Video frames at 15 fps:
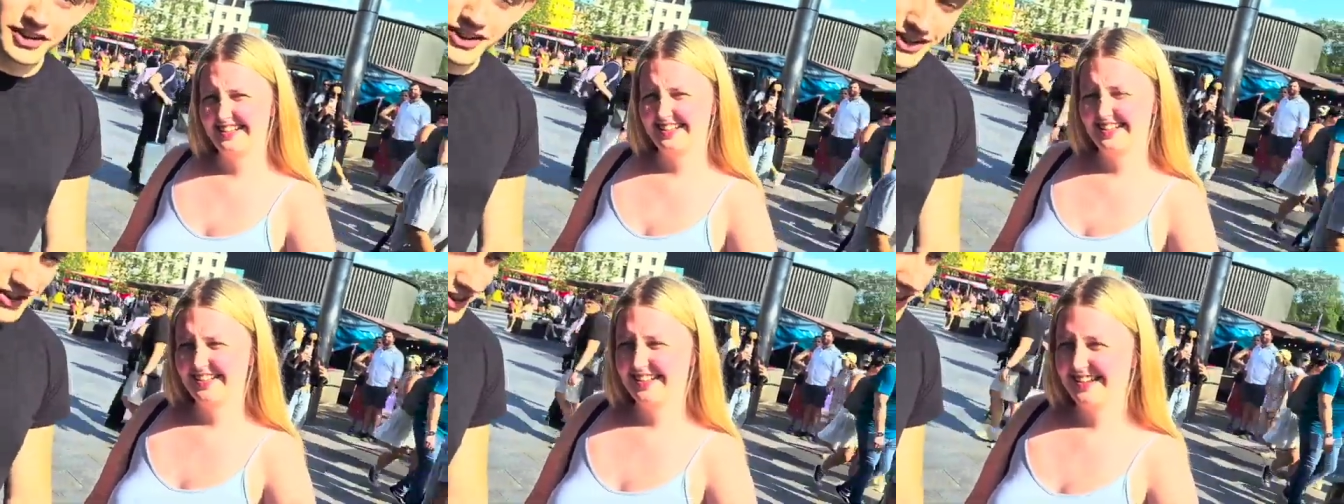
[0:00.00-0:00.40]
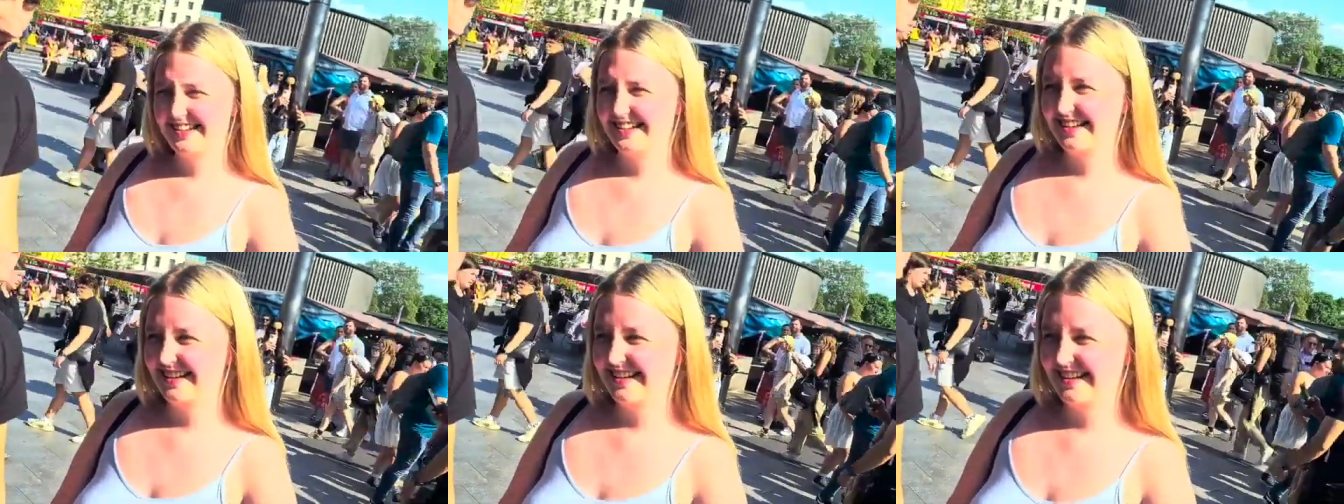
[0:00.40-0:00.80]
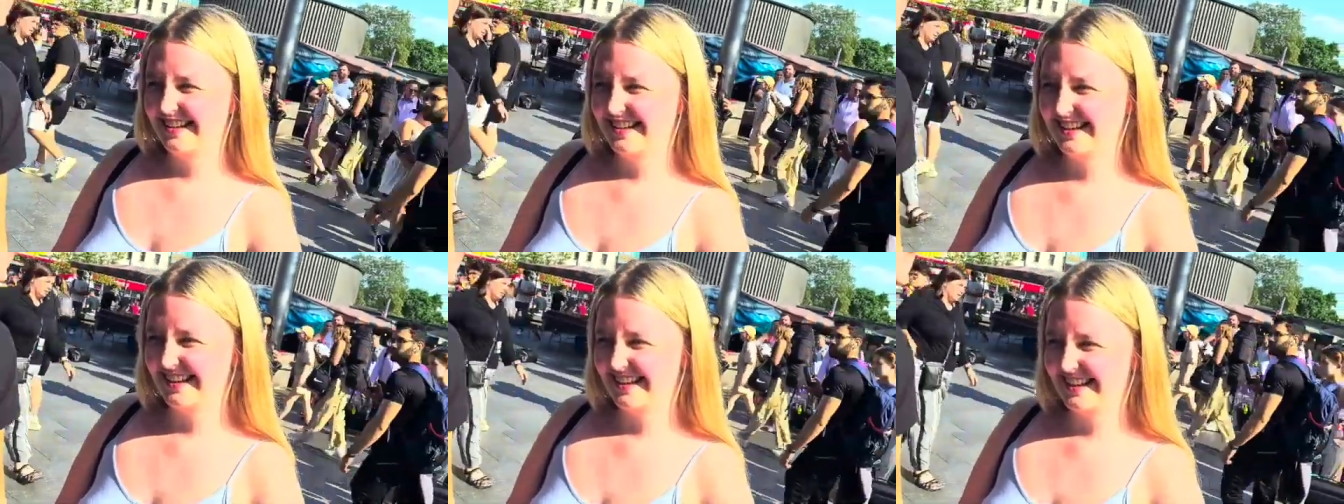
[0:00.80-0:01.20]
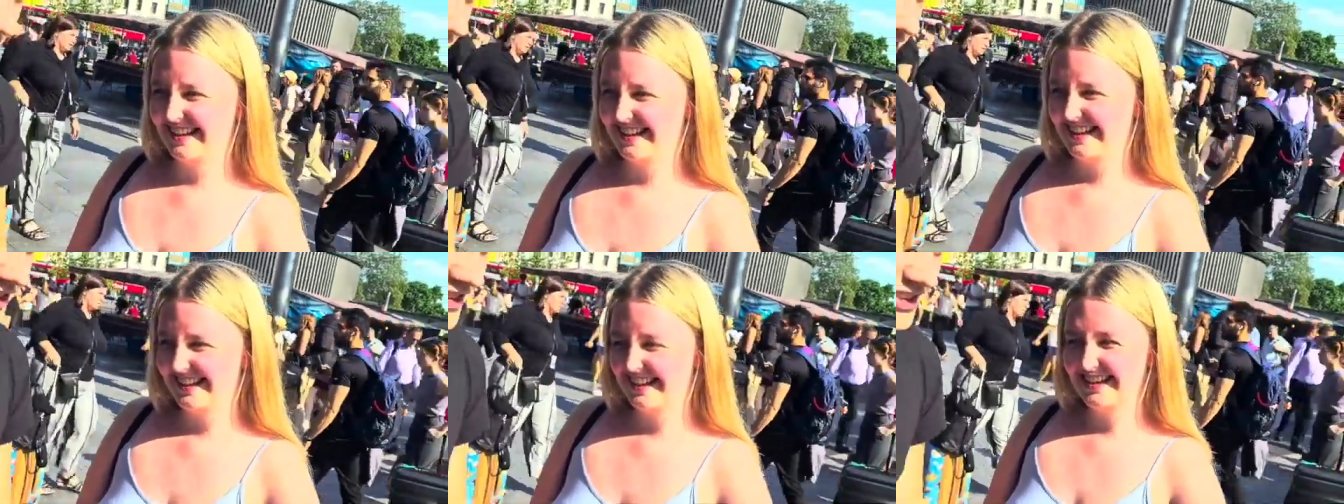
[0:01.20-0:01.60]
uh, by having a quick one
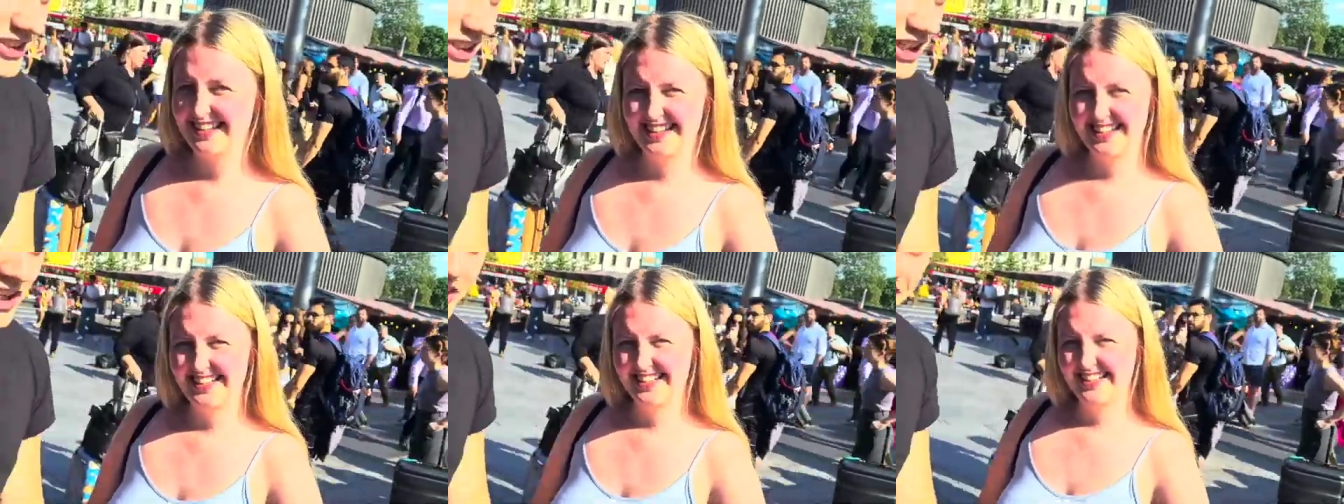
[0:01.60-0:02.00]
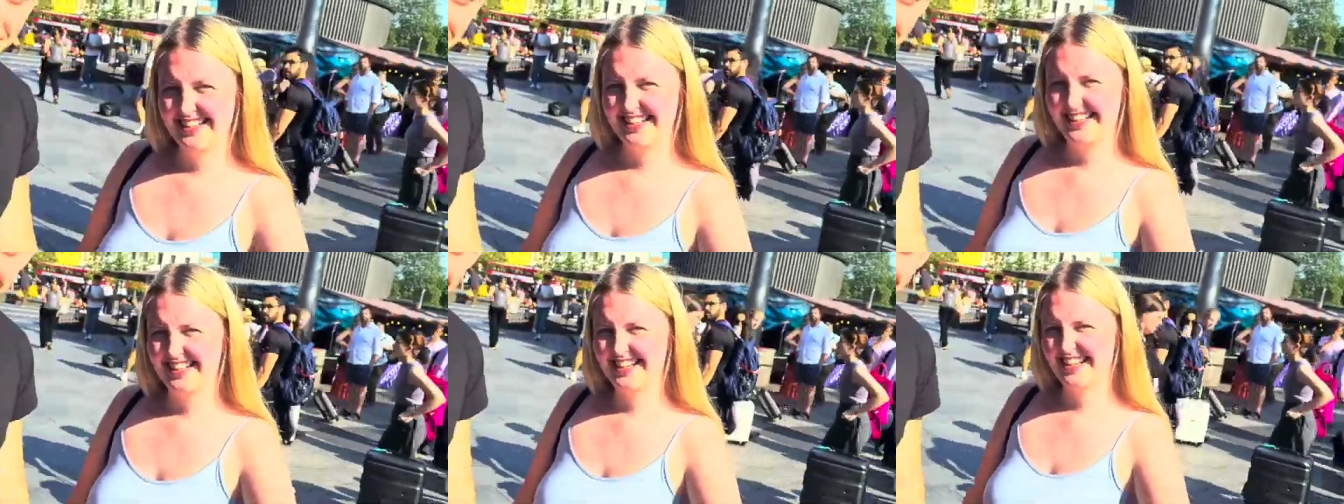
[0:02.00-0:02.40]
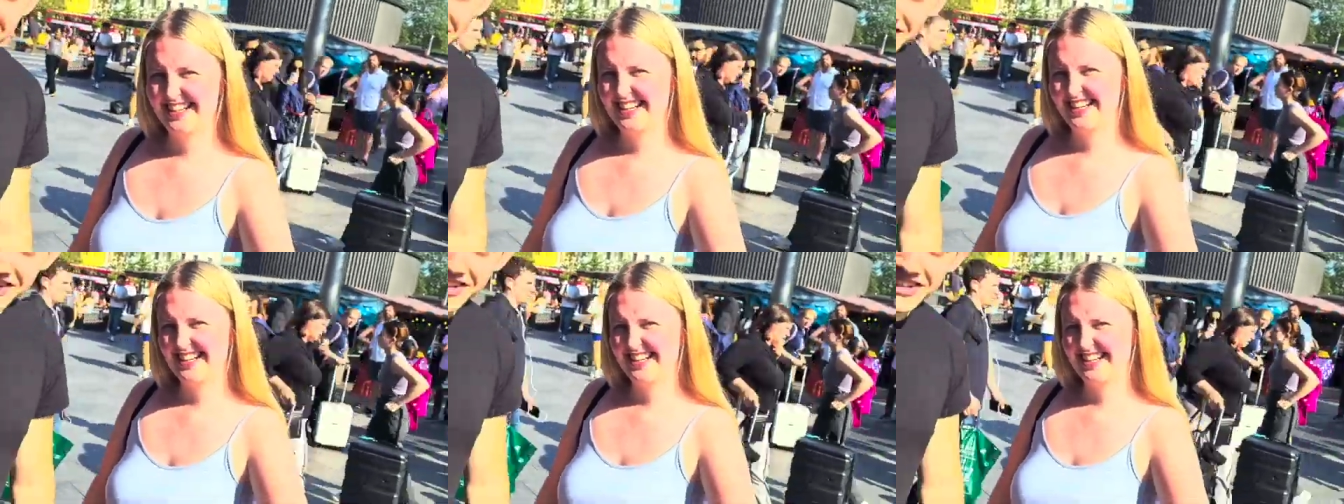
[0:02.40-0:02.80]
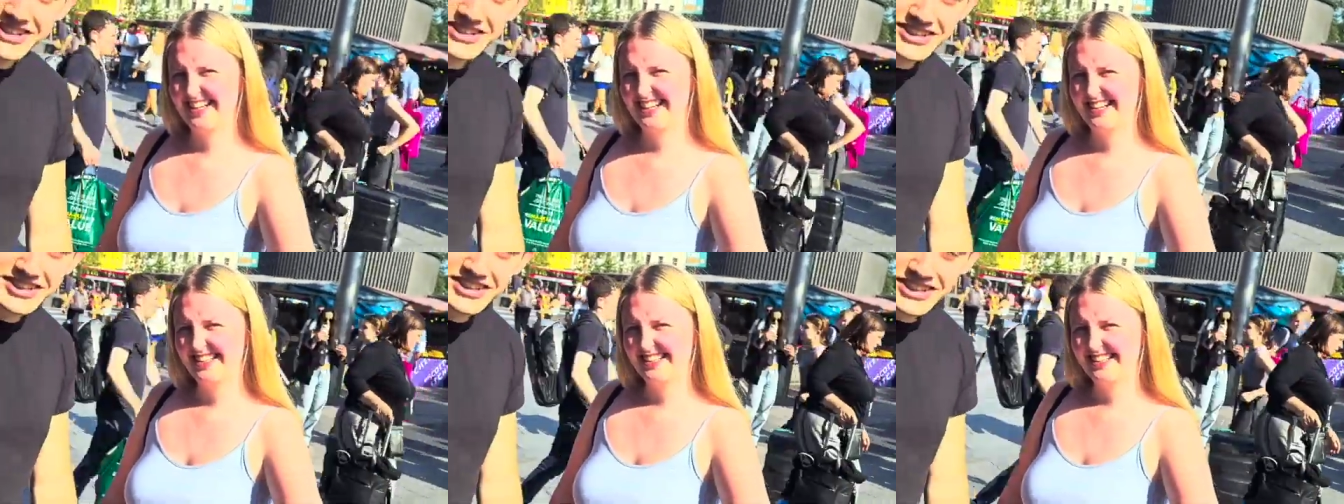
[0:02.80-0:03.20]
watching OnlyFans.
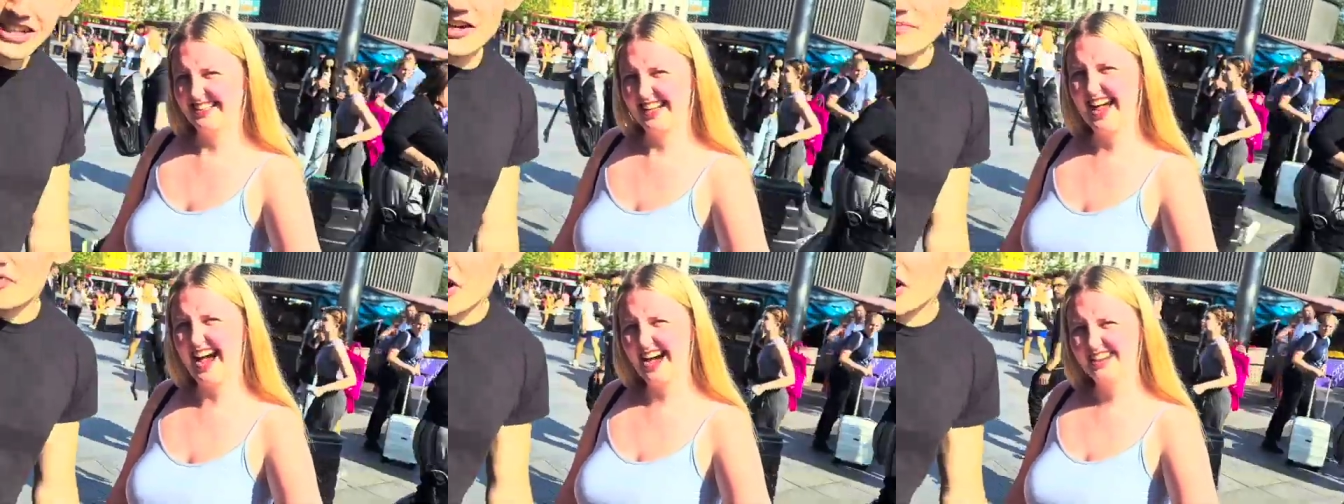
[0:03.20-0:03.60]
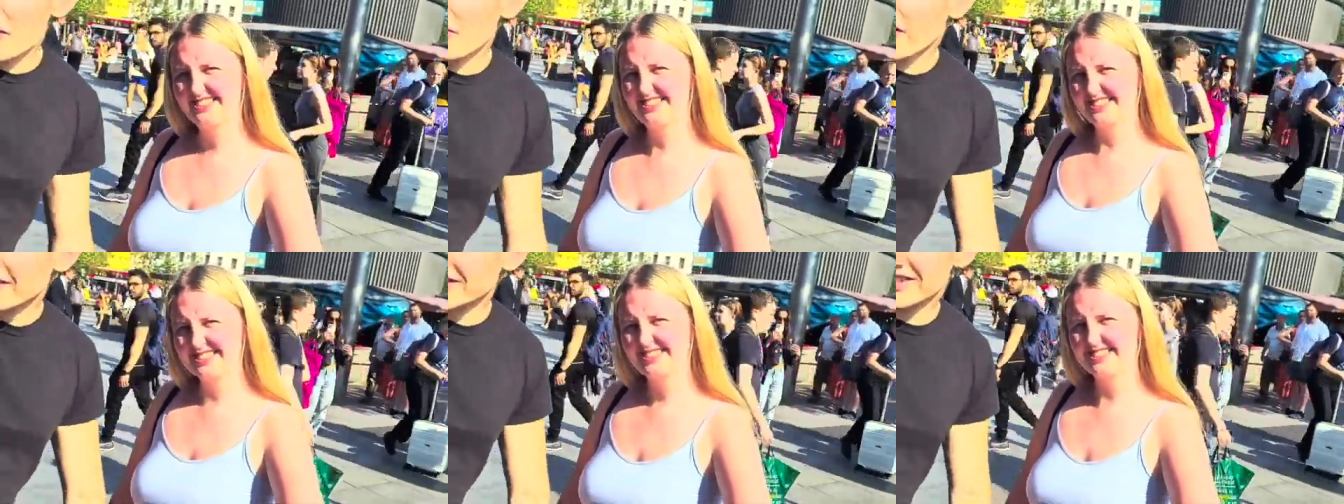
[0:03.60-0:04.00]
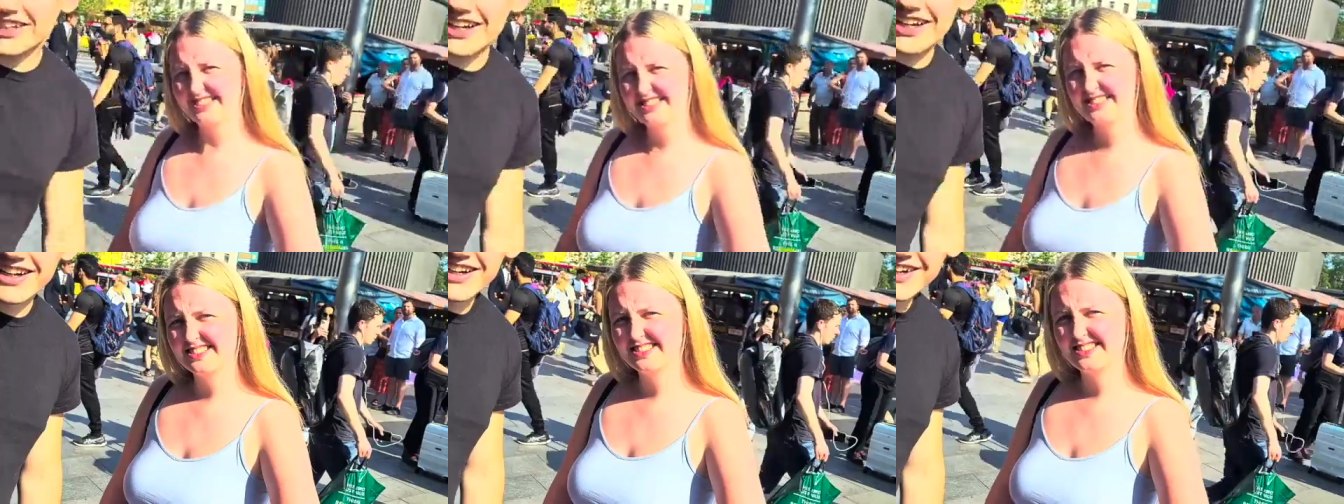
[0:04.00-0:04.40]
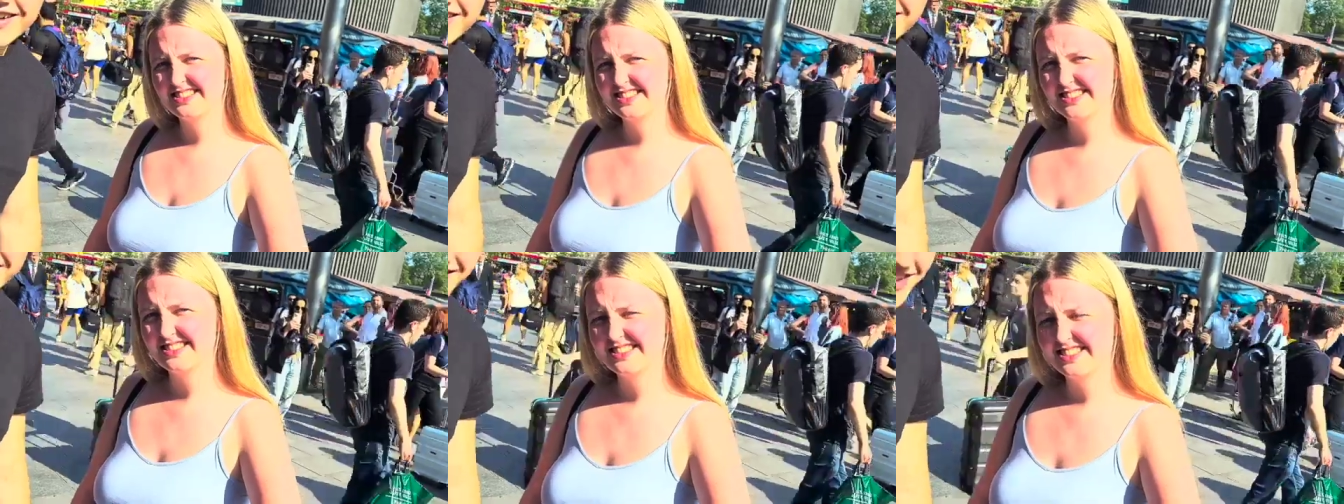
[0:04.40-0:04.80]
Yeah. Much, All right, yeah. thank you
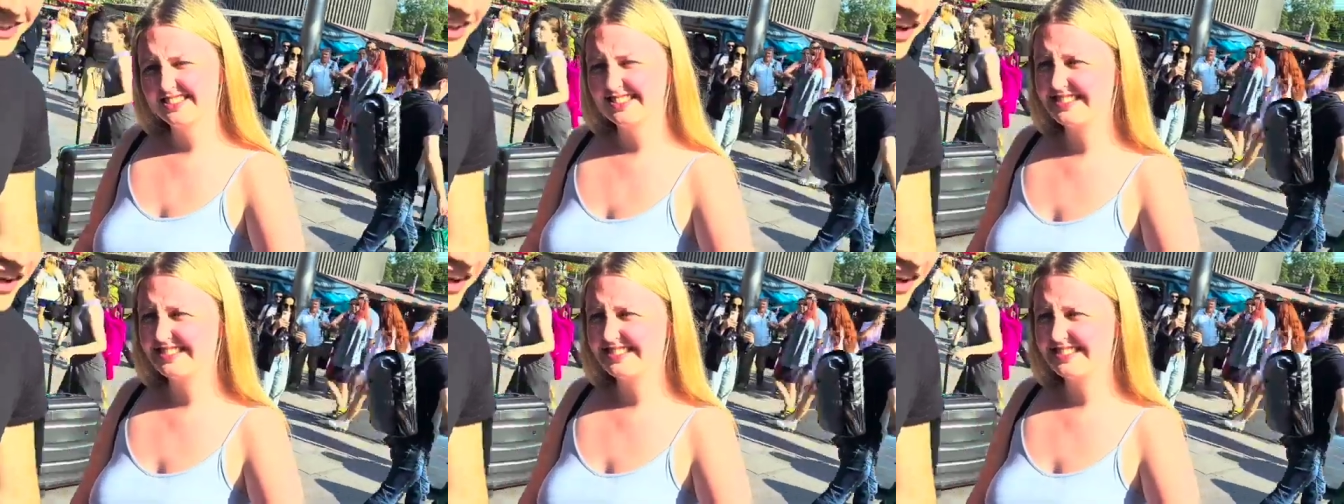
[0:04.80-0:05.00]
very much.